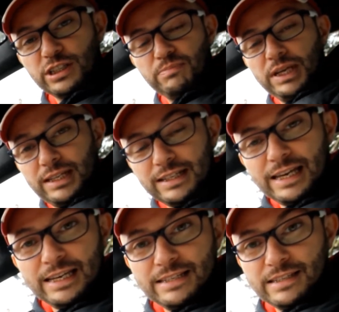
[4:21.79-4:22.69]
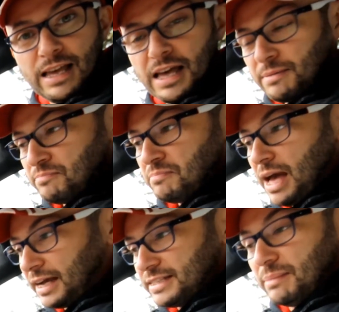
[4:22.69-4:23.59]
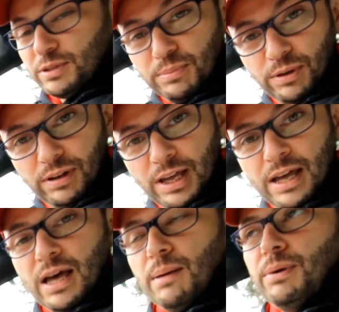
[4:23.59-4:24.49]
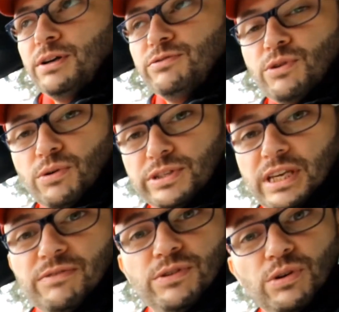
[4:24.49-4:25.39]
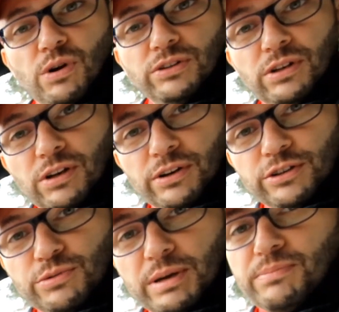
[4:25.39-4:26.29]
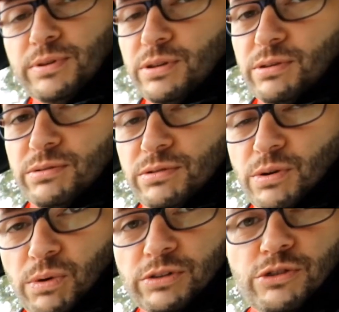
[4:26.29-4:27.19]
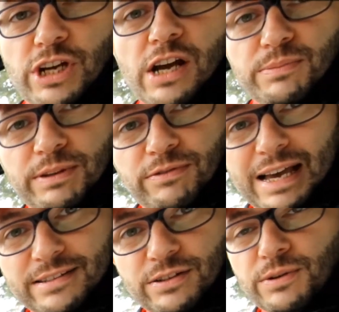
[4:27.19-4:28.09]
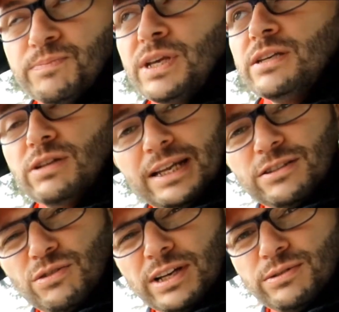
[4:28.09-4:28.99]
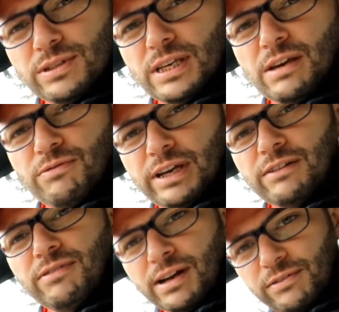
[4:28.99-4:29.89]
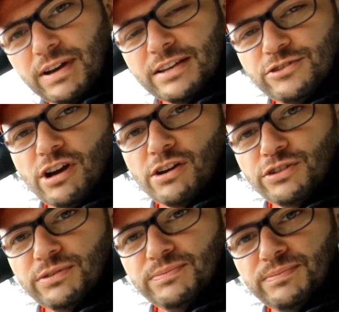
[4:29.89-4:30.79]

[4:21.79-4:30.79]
speed is acceptable, but of course, if you go on a longer trip, you want to charge a bit faster. So let's try to see if we can find a fast charger.